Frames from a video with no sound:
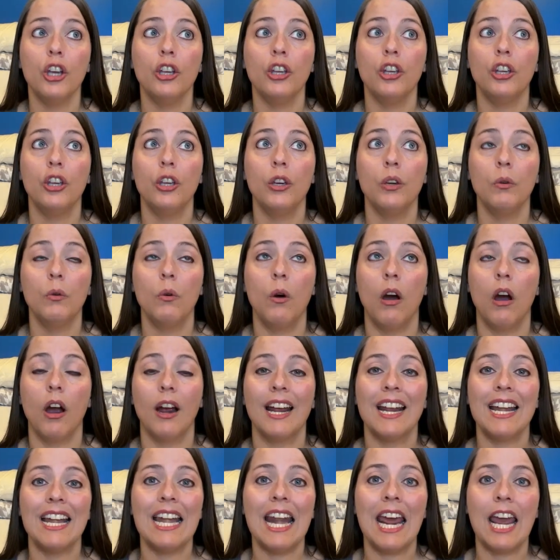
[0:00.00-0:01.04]
you are
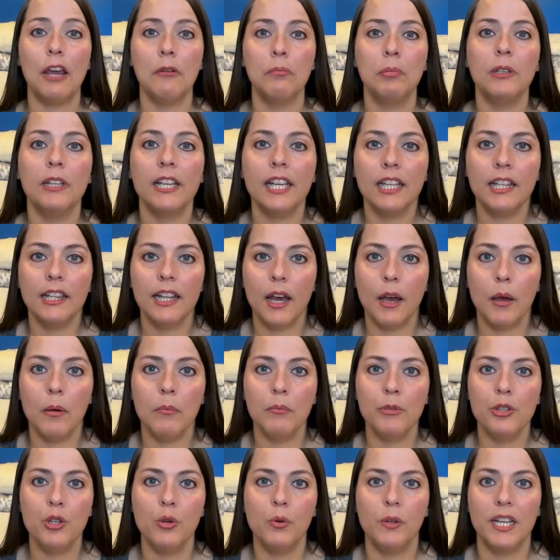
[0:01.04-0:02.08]
enabling them
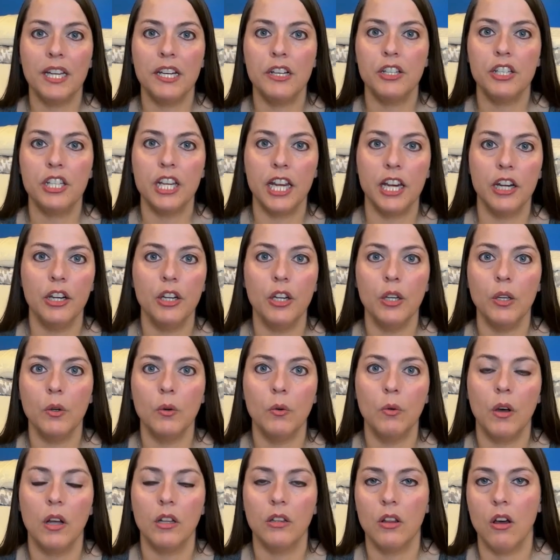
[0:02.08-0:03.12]
to
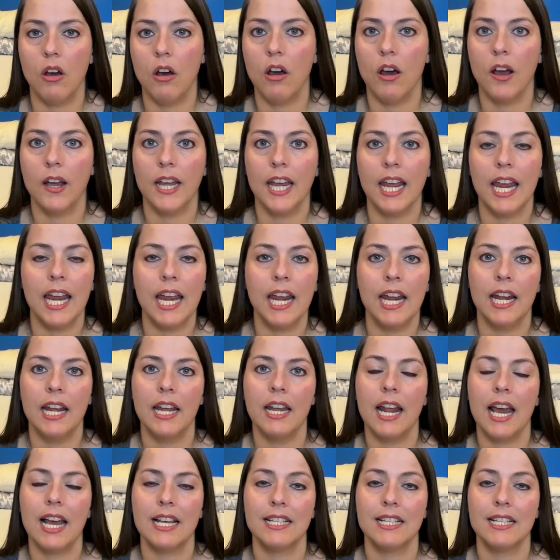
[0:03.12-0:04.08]
continue along in a